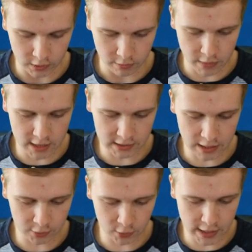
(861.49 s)
Man,
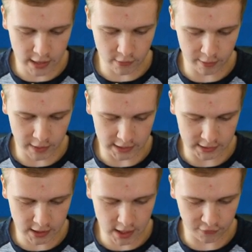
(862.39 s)
stop tornadoing my
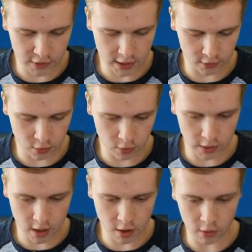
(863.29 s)
stuff. Not cool,
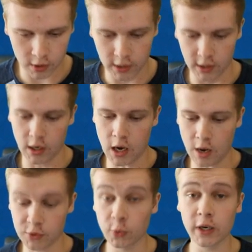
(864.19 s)
yo.
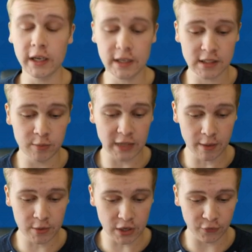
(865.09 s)
Um, so we're going to get some
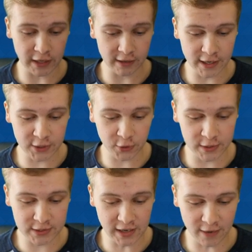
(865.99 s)
damage off of that Electro
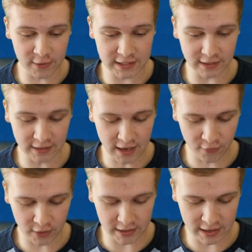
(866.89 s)
Wizard. How is he
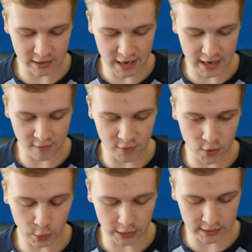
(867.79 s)
alive right now? I have
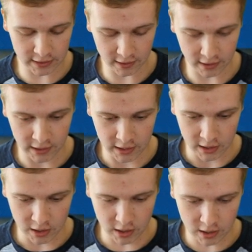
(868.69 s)
no idea.
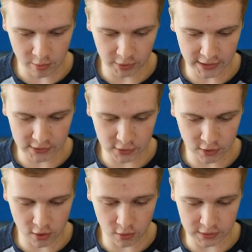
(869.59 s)
Uh, but let's
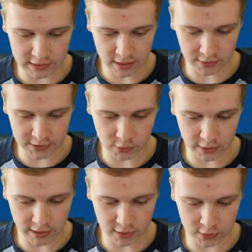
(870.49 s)
go skeletons
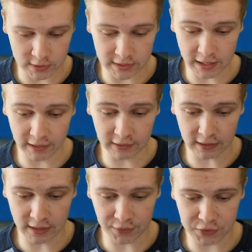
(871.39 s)
right here. So he's got to get
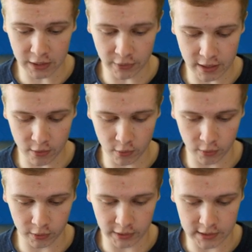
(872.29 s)
that left tower out
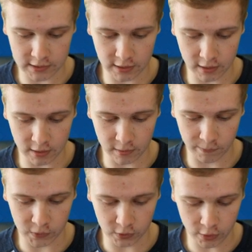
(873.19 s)
or he's going
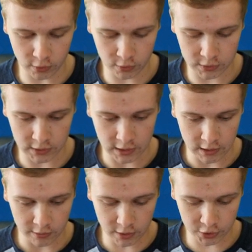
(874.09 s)
to lose.
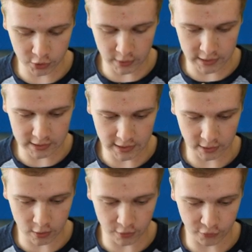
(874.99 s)
Not sure why he's
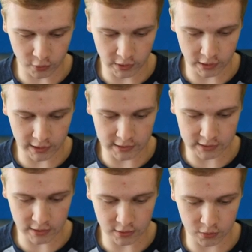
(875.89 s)
not going for it. Okay,
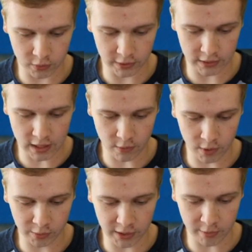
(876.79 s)
so that was really not
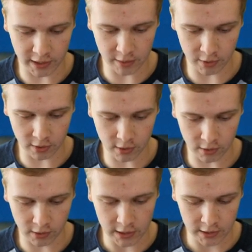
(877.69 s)
well played by him at
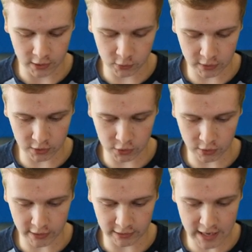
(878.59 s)
all. Because we can just
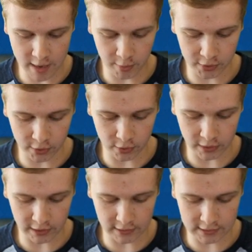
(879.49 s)
go like that,
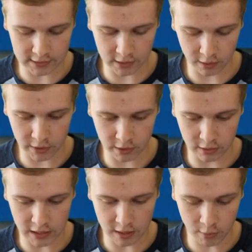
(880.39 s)
balloon, and this is going to be
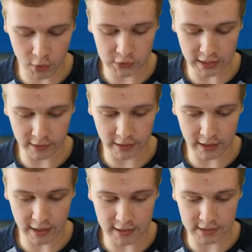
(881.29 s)
good game most likely,
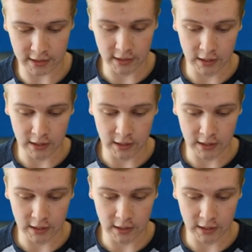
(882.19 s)
guys.